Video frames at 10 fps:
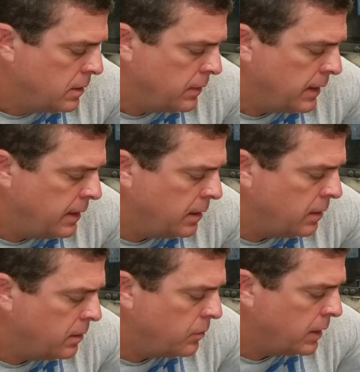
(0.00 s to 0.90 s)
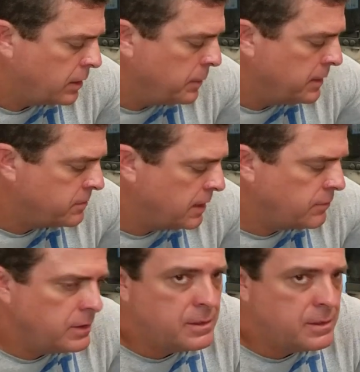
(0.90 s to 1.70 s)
They recommend 7